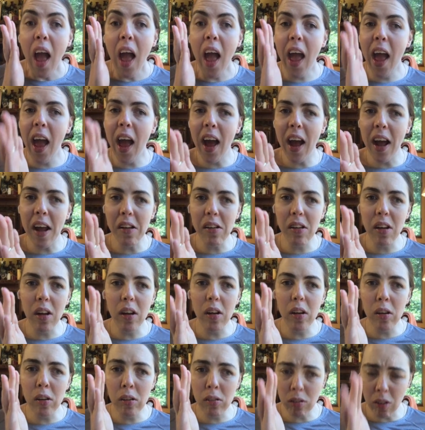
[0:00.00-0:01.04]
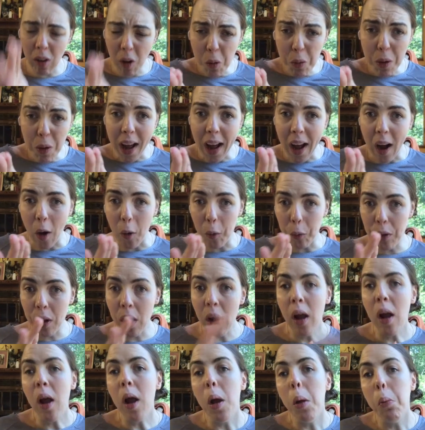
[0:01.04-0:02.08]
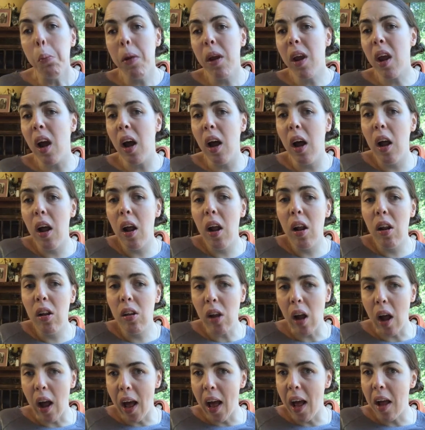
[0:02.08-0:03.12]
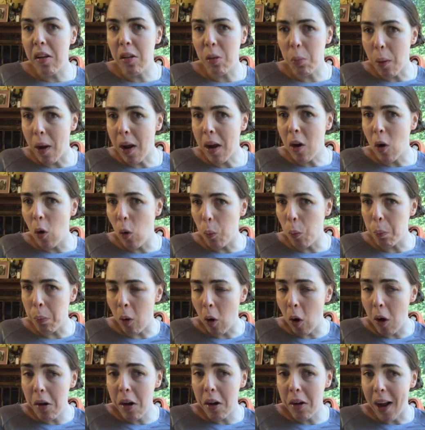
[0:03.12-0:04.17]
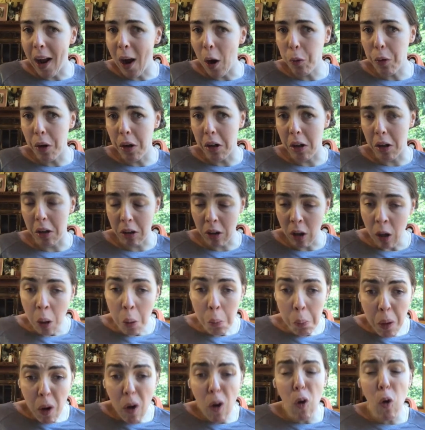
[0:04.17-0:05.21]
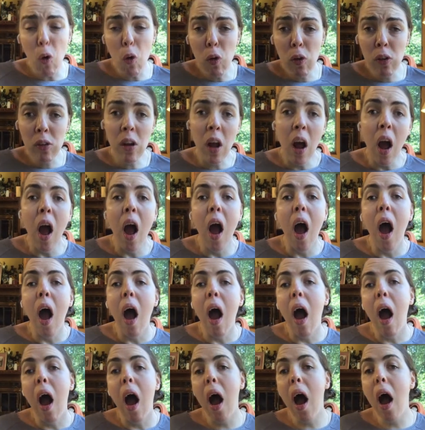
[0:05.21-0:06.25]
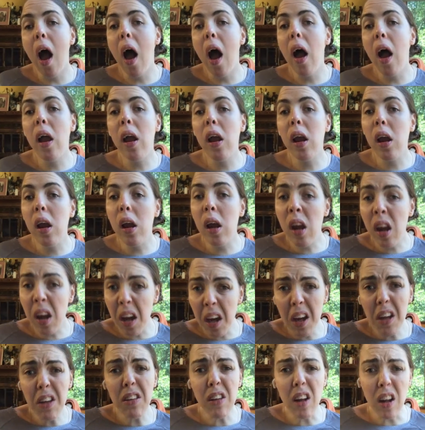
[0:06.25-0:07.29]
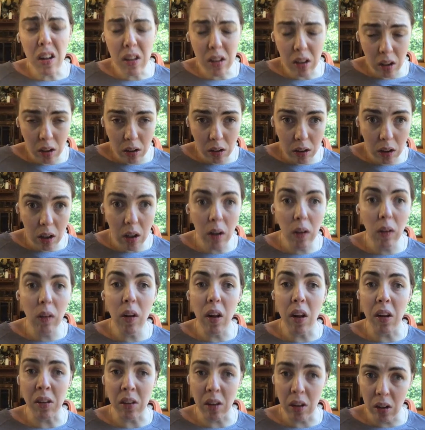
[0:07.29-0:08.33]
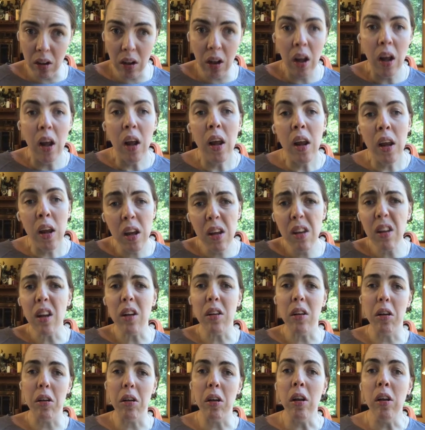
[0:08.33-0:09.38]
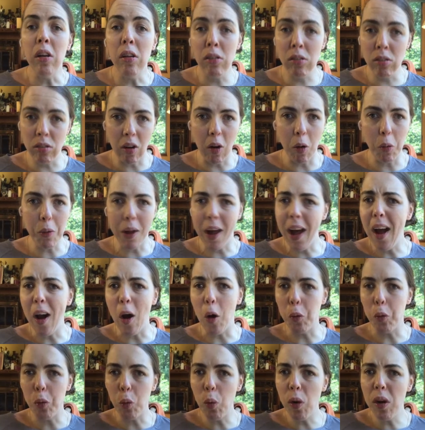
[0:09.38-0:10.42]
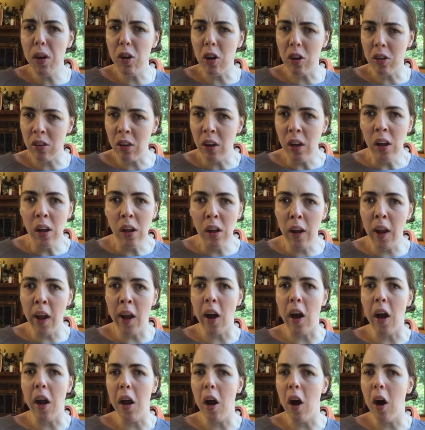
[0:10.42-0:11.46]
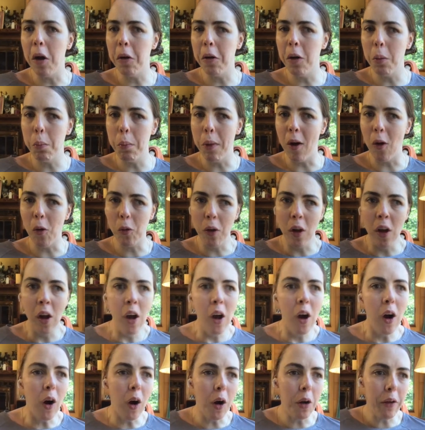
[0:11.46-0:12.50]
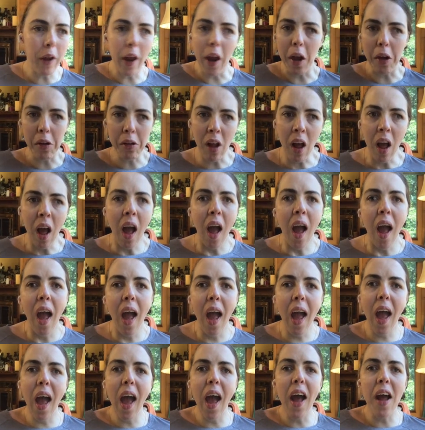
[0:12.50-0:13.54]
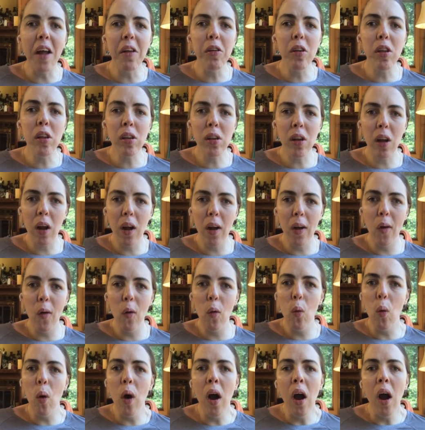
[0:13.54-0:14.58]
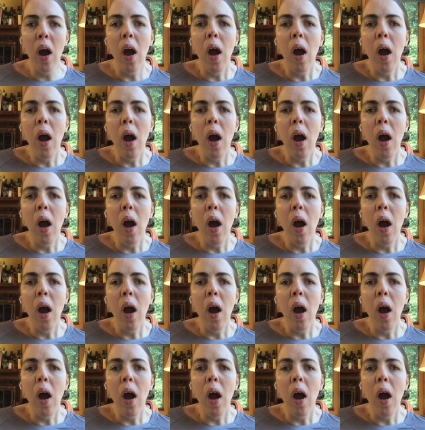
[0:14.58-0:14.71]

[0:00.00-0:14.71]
and slow down because, as Michael pointed out in his post, he doesn't listen, he doesn't slow down. We just carry on about our days. And so,